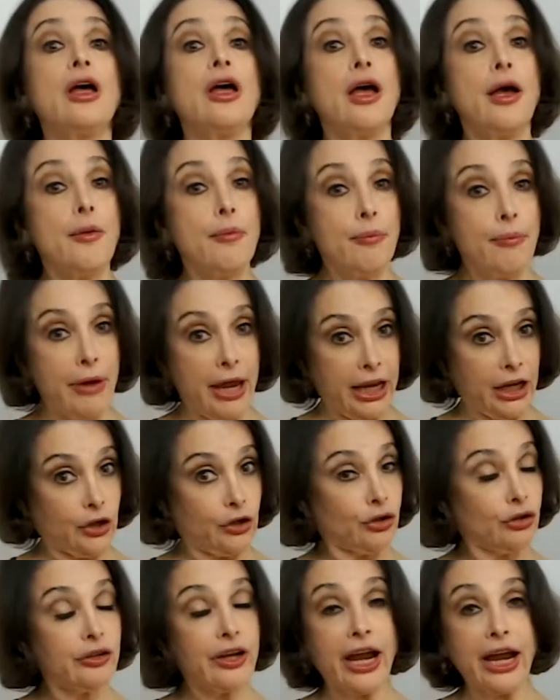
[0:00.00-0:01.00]
make your
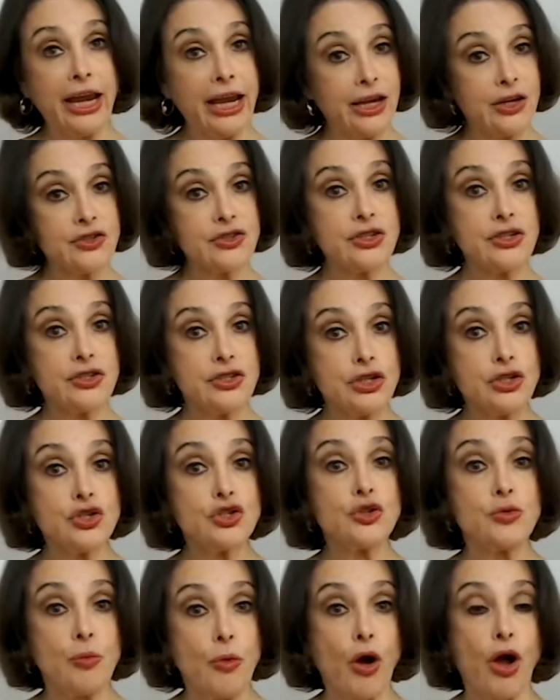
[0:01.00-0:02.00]
diastasis
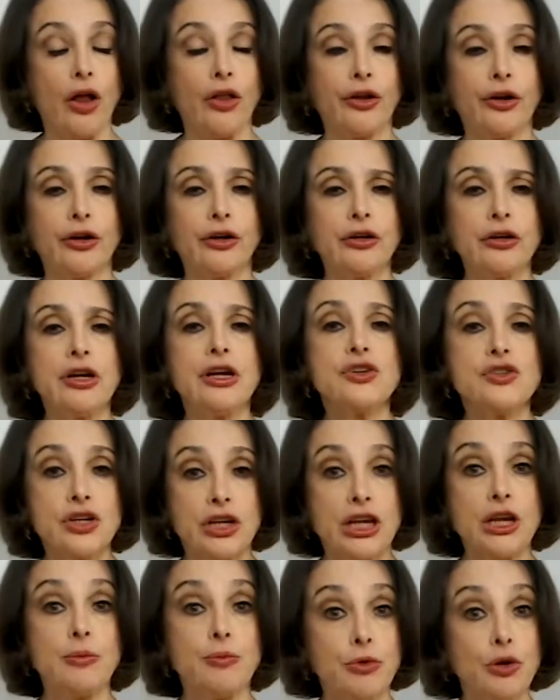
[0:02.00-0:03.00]
smaller to
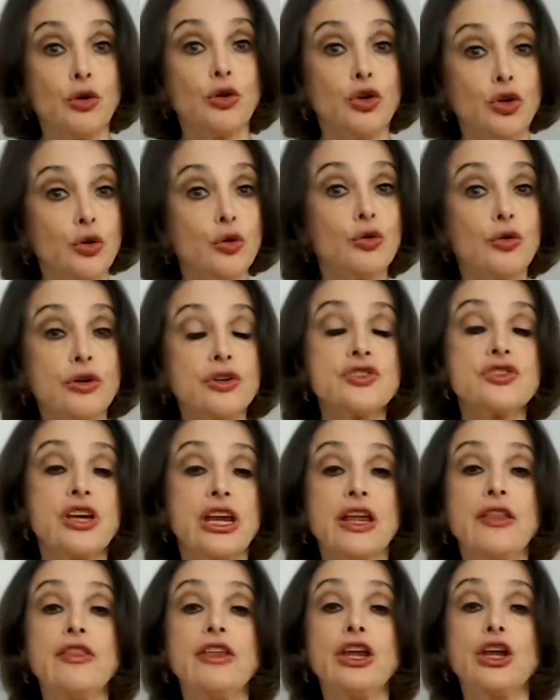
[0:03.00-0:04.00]
keep your uterus in
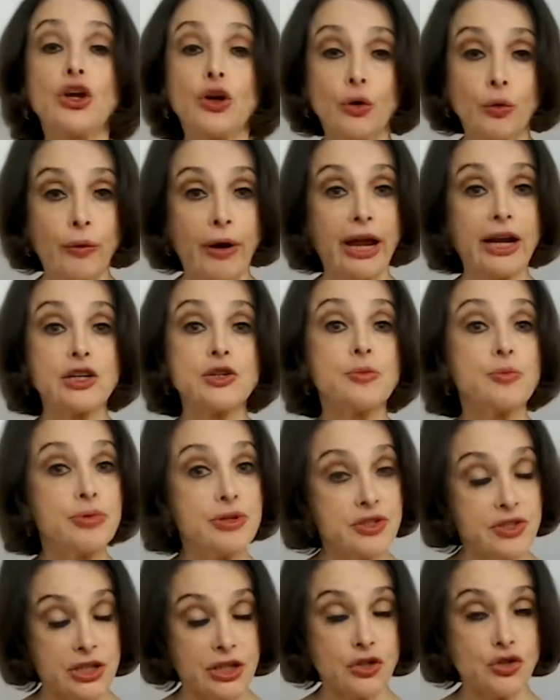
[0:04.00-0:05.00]
the correct
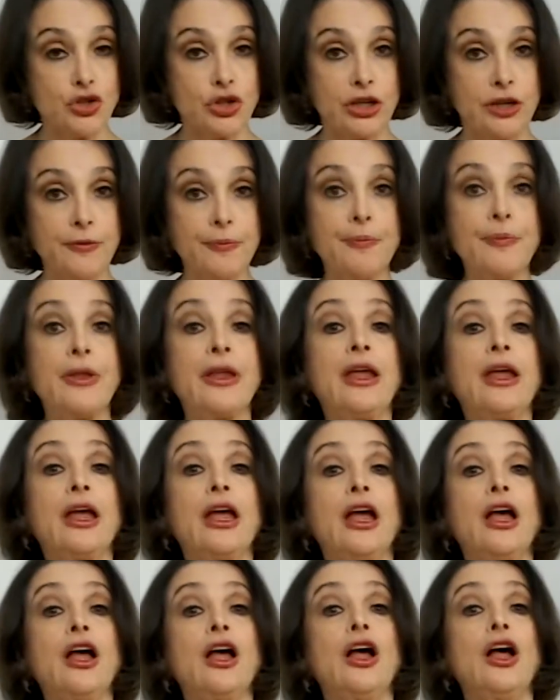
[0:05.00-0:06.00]
position,
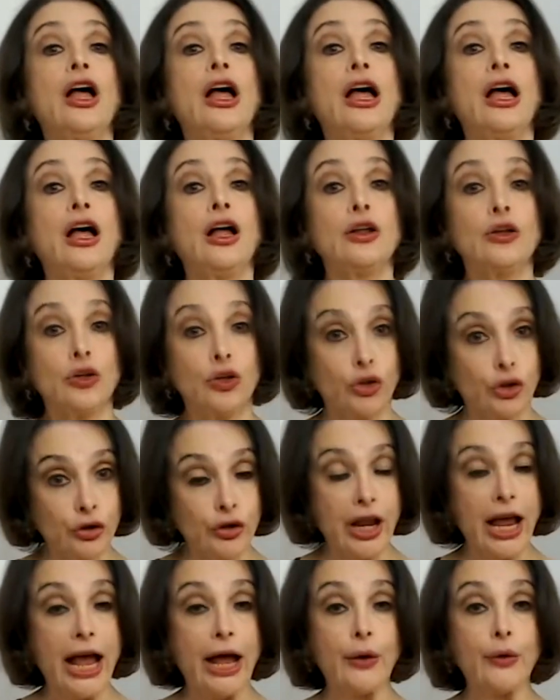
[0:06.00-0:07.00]
learn
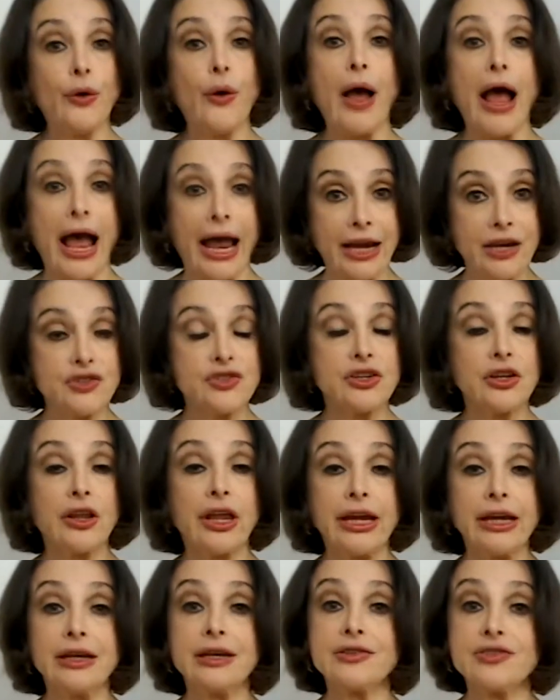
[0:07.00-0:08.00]
how to isolate
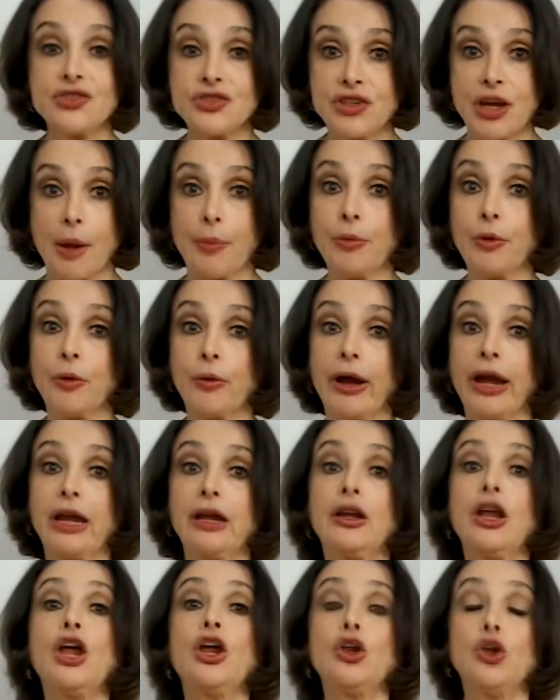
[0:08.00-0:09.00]
and separate
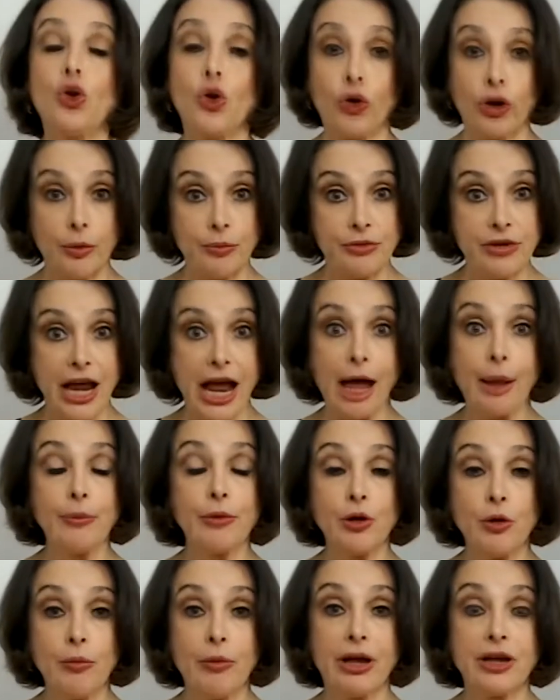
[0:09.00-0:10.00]
your abdominal
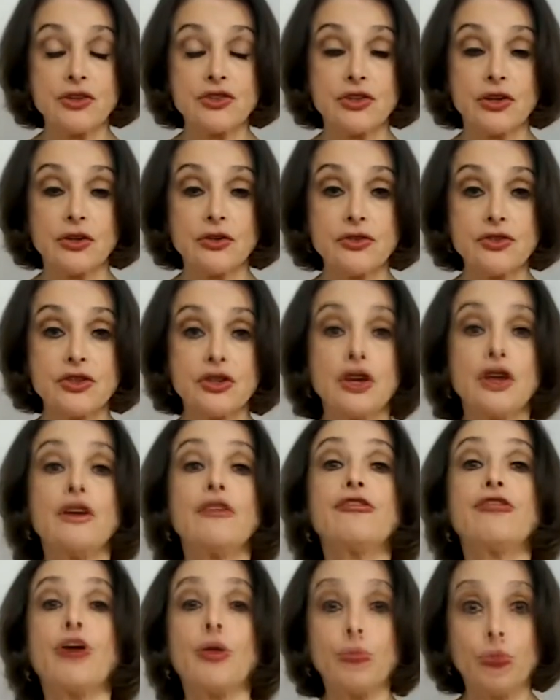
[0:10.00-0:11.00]
muscles
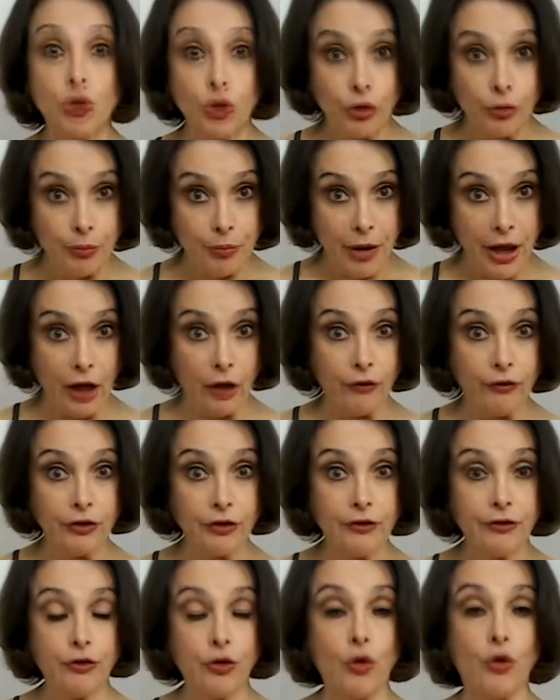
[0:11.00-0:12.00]
from your pelvic
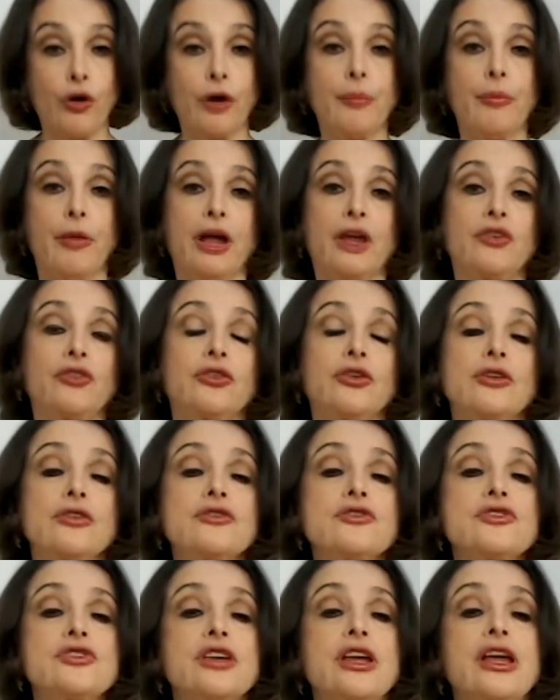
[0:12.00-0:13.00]
floor muscles,